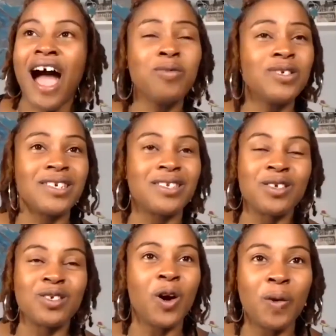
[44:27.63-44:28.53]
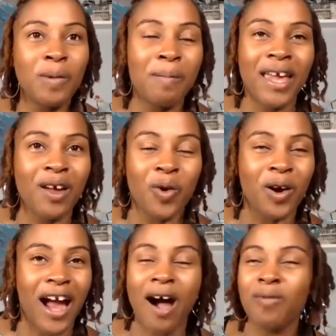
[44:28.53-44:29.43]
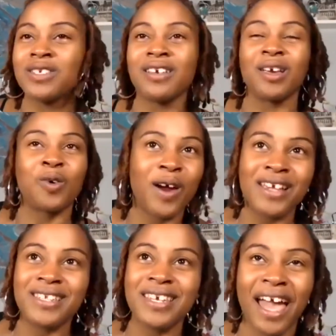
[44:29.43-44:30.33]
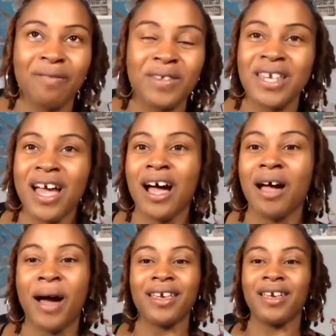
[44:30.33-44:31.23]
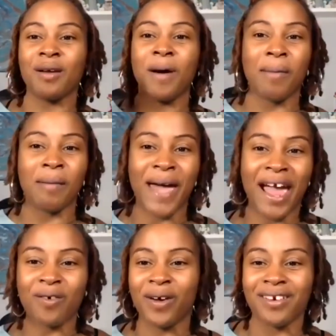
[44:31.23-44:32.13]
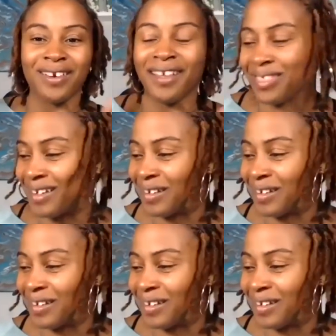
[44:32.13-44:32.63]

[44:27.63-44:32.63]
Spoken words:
just determined to make it work. I was looking crazy half the time. I didn't care about my background, nothing.